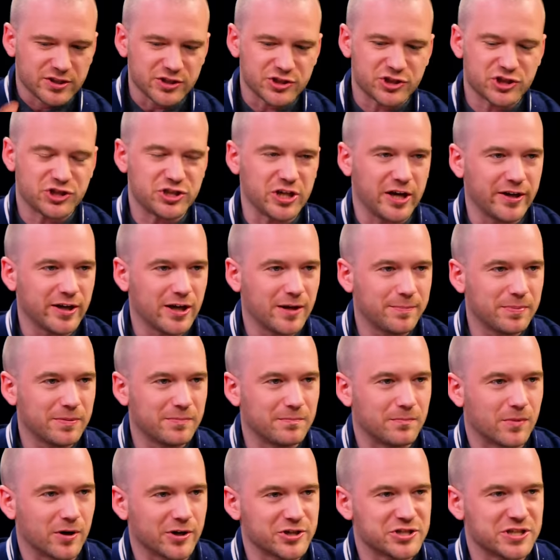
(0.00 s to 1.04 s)
The Shut Up
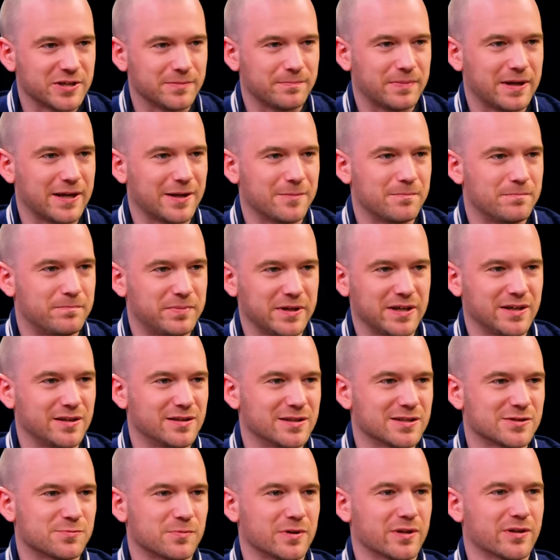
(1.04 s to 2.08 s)
Marching Band beat
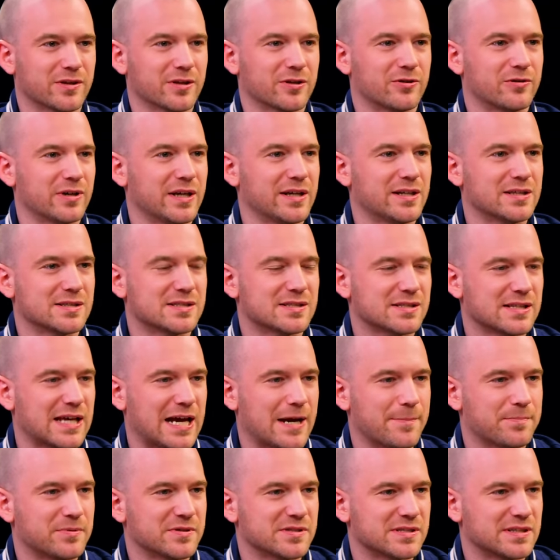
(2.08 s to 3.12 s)
is one of the greatest
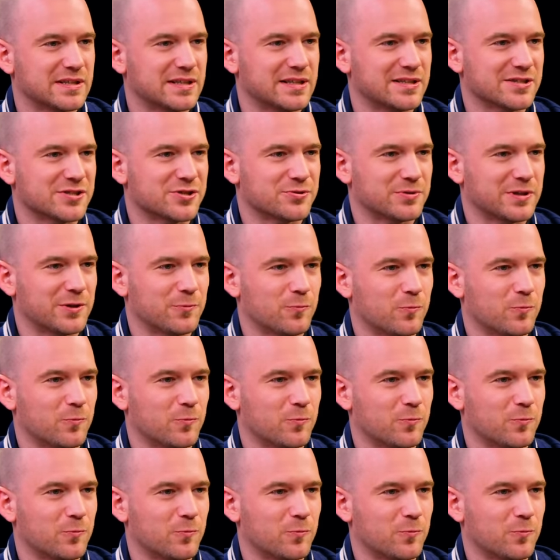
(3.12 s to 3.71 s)
slappers in history.